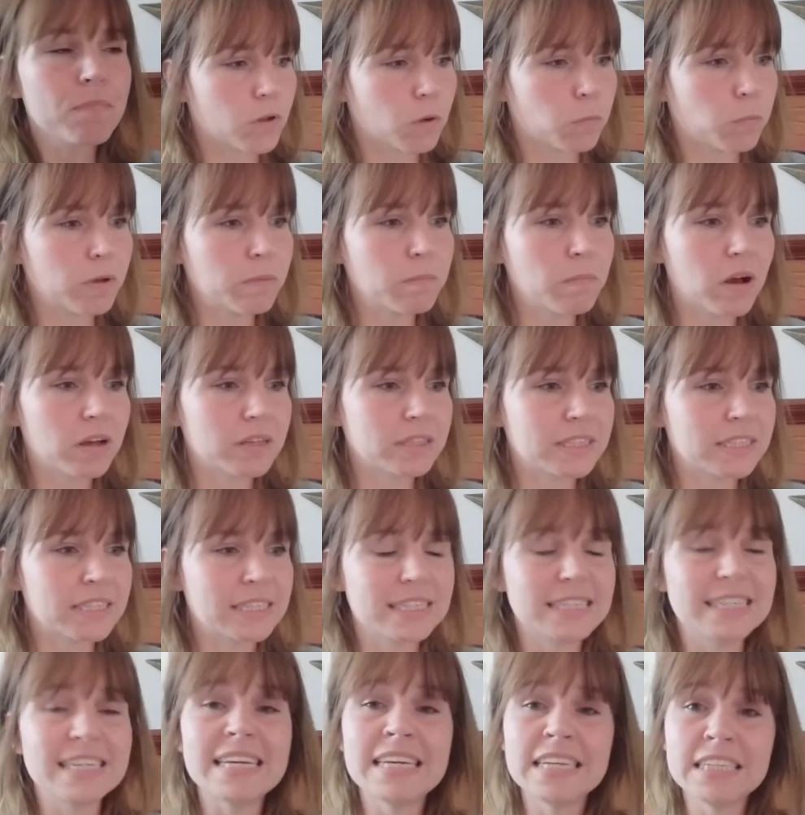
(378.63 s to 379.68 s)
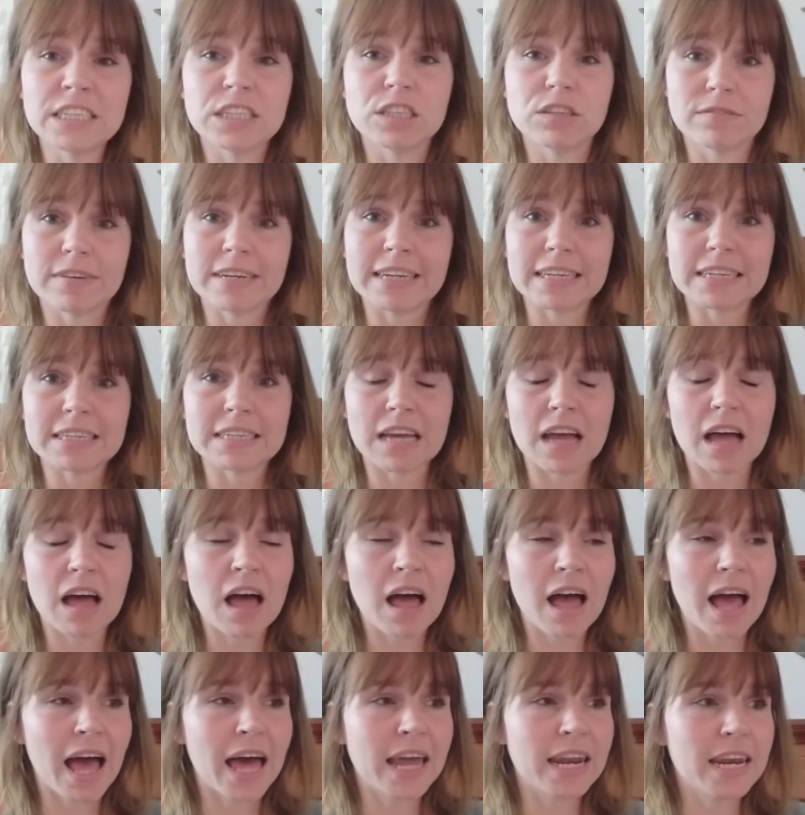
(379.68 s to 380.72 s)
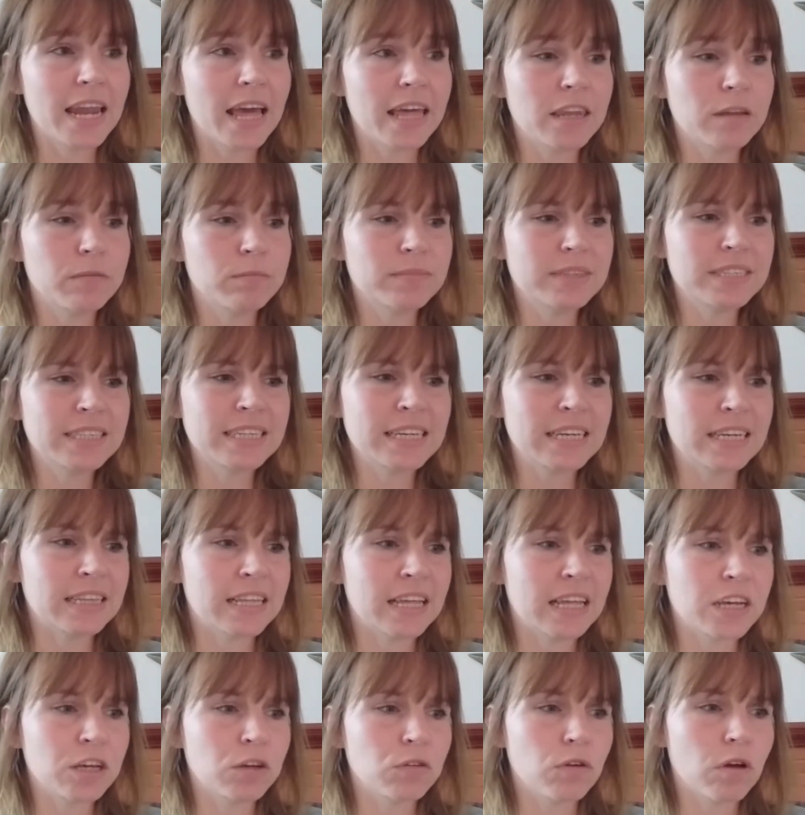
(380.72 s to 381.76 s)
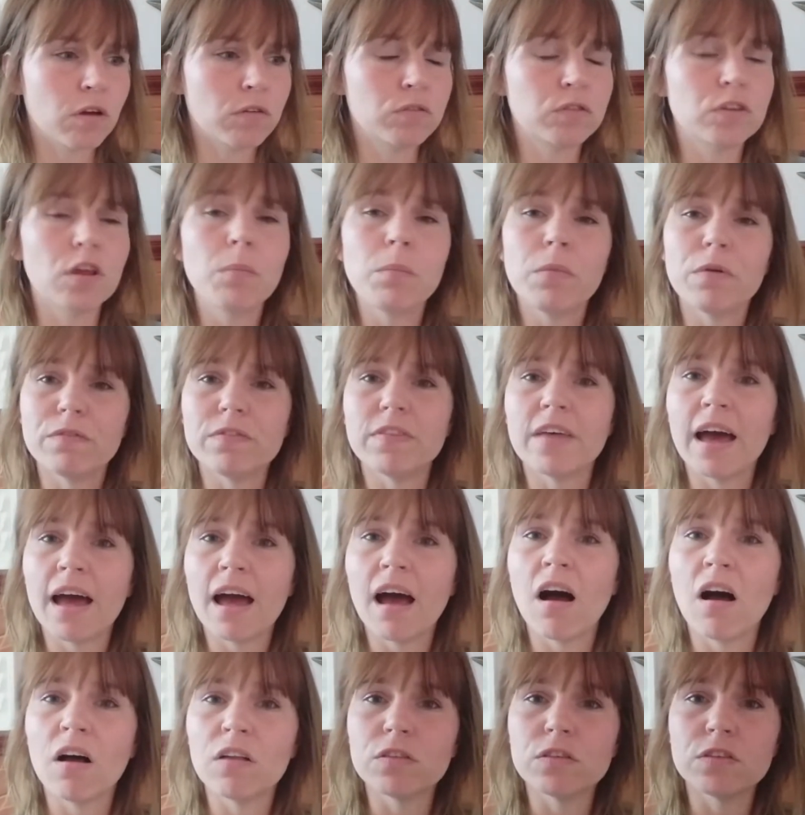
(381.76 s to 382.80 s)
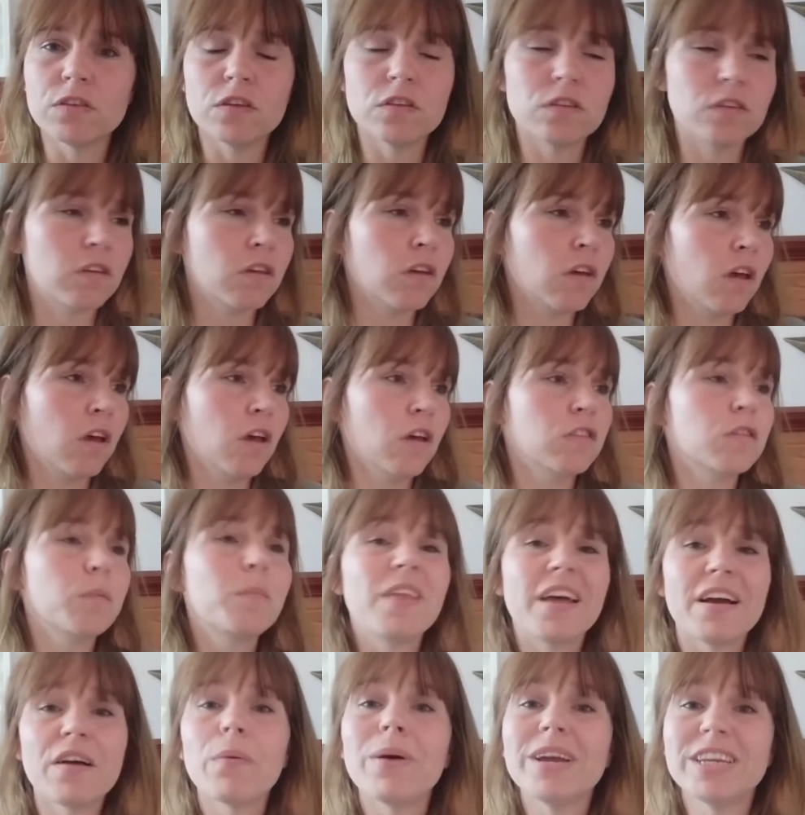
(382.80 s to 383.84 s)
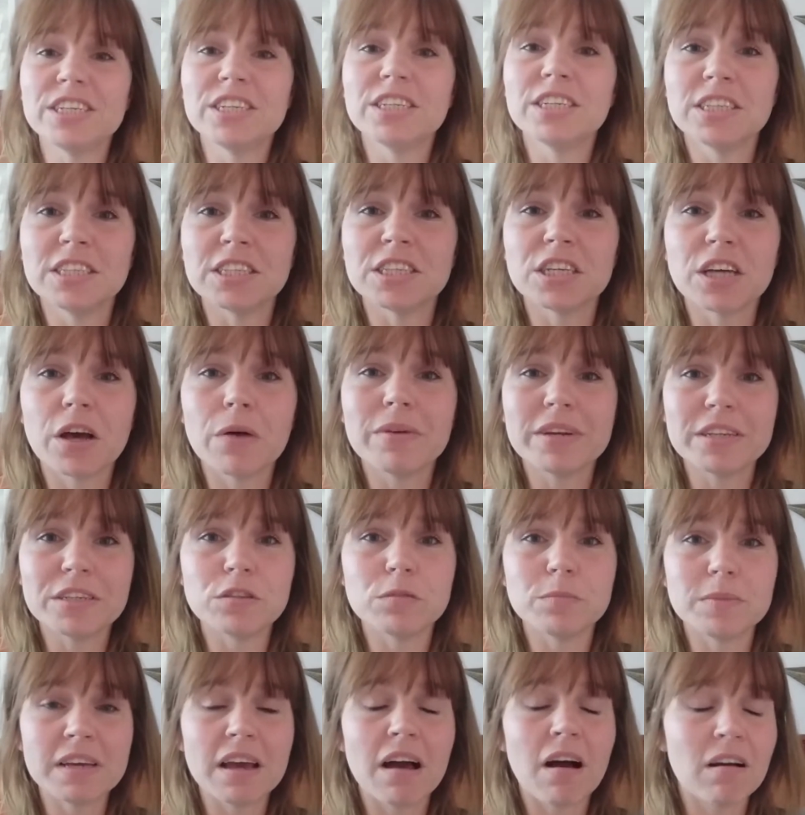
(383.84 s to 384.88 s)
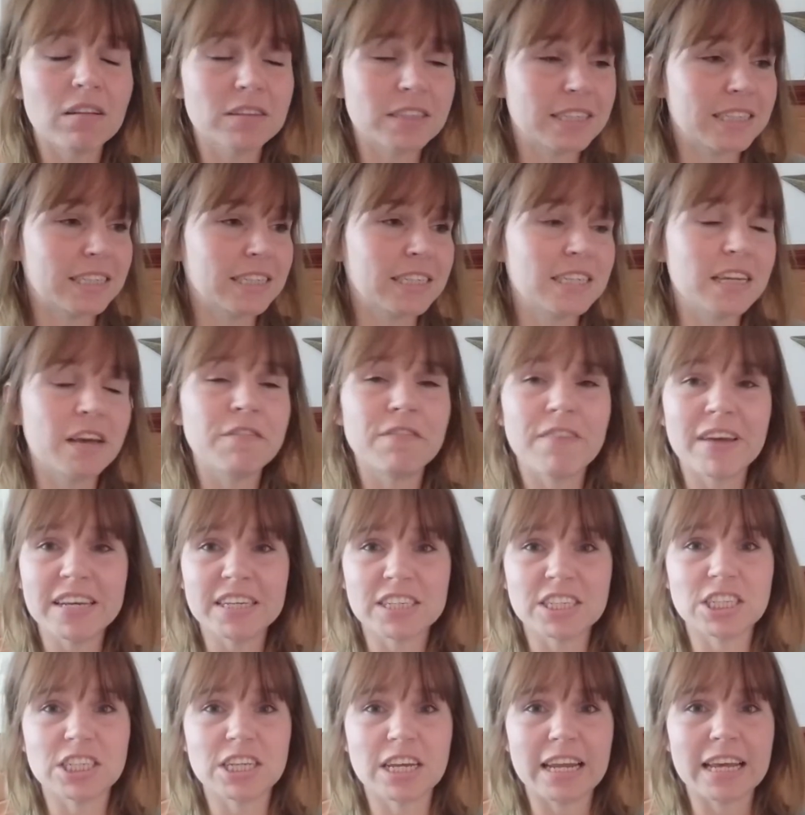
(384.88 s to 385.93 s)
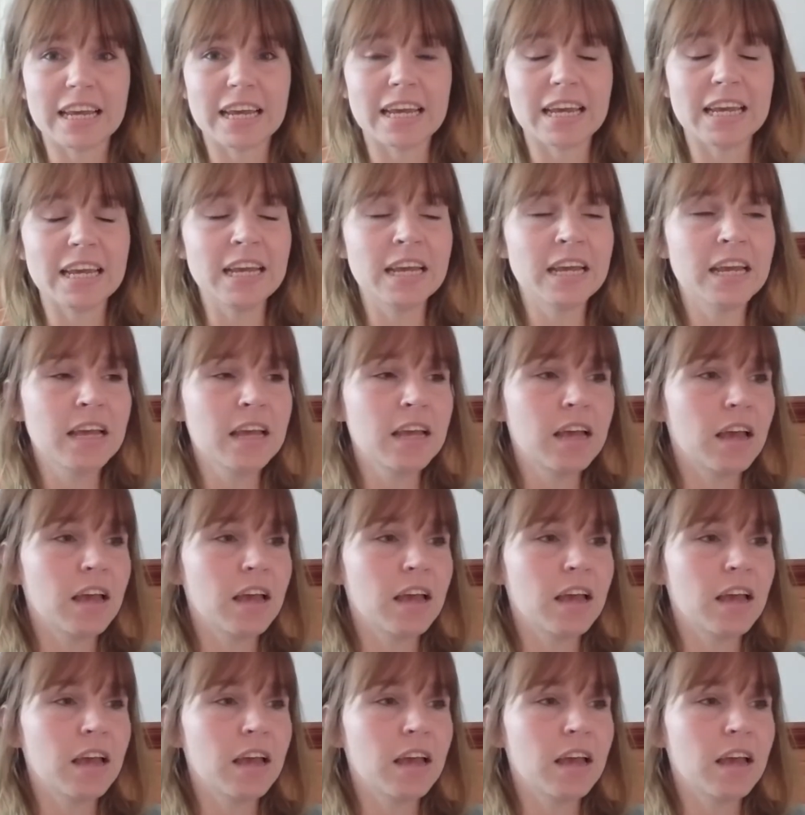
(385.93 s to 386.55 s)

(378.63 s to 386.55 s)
We must tease the reader and let them see that, you know, some of their questions are going to be answered eventually.